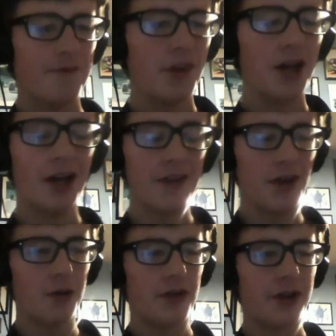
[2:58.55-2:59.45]
I like the
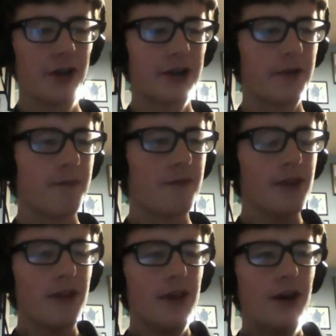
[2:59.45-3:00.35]
whole thing, like
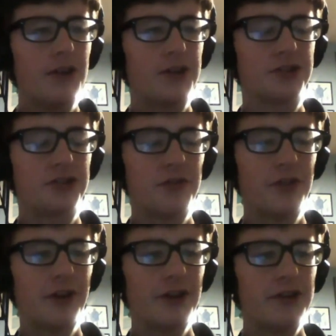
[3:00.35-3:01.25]
the sort of thing